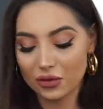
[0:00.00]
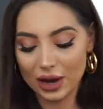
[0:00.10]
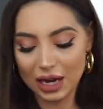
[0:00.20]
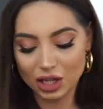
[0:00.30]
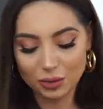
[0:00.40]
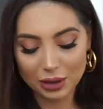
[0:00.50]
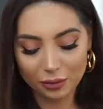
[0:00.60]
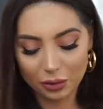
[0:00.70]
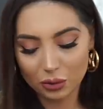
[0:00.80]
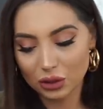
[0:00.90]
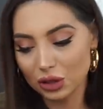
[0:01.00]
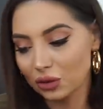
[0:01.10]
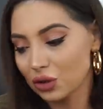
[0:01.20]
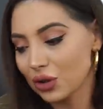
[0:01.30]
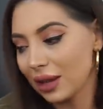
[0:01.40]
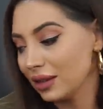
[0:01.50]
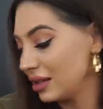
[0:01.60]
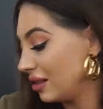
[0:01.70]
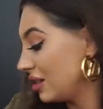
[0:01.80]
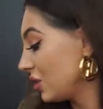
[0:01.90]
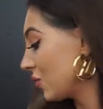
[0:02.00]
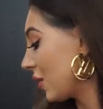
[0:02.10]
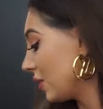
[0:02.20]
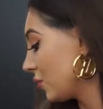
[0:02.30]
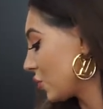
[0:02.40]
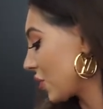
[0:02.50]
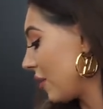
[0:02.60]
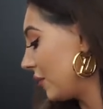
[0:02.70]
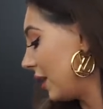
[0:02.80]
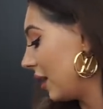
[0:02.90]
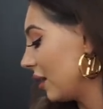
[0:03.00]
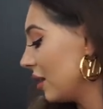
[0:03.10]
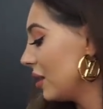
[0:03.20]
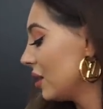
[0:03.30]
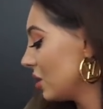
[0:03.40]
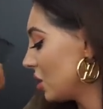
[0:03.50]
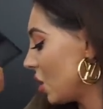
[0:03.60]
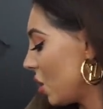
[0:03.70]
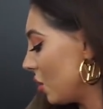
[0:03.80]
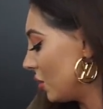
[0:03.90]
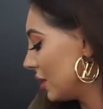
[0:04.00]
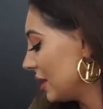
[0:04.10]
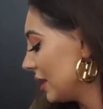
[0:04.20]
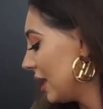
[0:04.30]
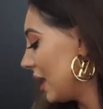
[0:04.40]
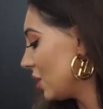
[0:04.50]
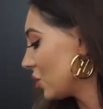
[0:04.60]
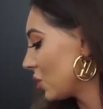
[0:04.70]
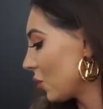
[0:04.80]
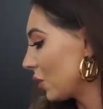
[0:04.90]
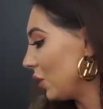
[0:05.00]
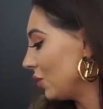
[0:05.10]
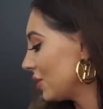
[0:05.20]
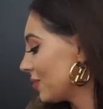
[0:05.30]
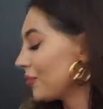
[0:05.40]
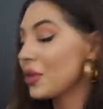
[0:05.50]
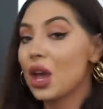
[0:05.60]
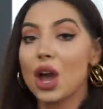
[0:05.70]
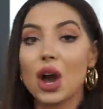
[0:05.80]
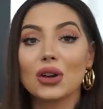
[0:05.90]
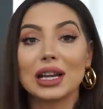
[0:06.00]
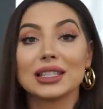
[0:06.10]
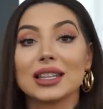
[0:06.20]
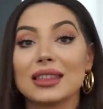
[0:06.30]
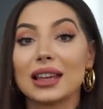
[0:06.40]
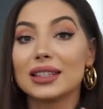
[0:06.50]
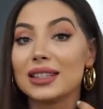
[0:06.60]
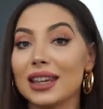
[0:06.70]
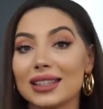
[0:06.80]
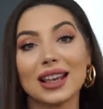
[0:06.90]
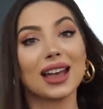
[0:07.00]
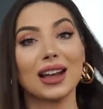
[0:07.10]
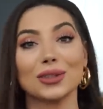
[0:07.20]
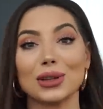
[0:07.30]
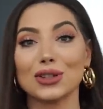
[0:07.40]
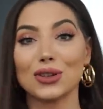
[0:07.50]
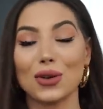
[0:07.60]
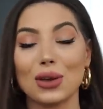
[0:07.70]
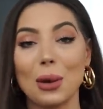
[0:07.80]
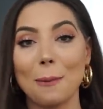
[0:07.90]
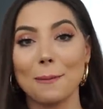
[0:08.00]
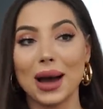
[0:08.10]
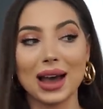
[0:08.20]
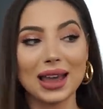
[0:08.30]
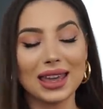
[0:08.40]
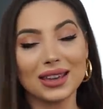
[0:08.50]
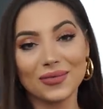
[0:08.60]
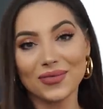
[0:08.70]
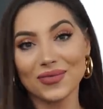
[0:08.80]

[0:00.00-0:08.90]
range. But I've been wanting to try this, and this is great for traveling. So it is so cute. All right, that's it. I can't wait to show you my